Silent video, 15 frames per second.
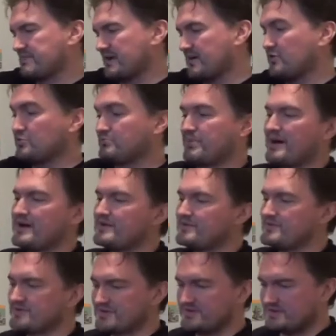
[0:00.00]
Oh,
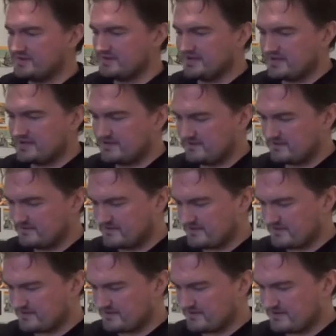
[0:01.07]
Bound. Yeah, I
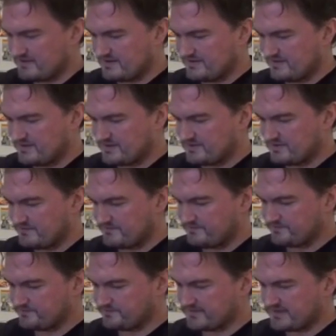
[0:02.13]
forgot about this one.
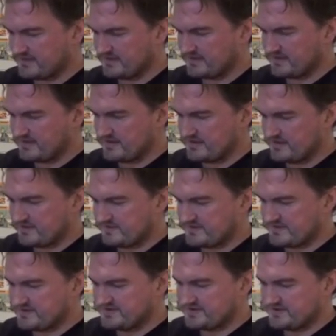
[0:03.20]
And
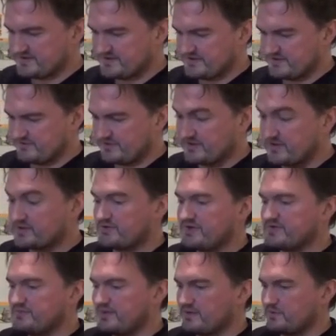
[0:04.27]
this is written and
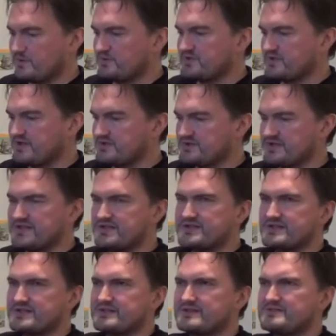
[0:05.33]
directed by the
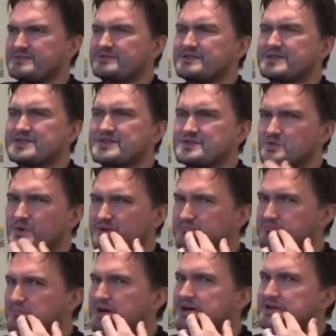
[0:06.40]
Wachowskis. I think this is what they
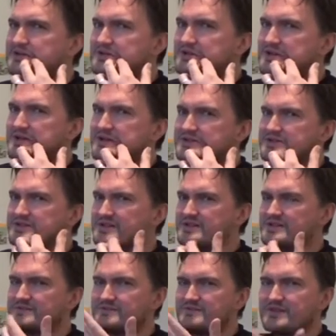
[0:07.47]
made to
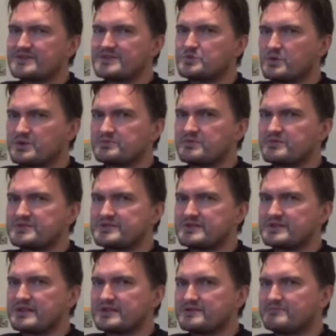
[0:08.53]
convince Warner Brothers to
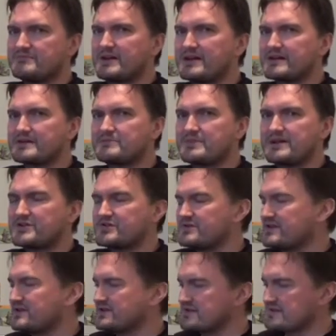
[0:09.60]
let them make The
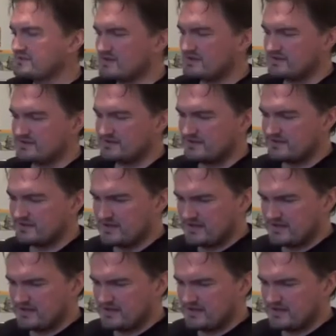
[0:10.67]
Matrix, something like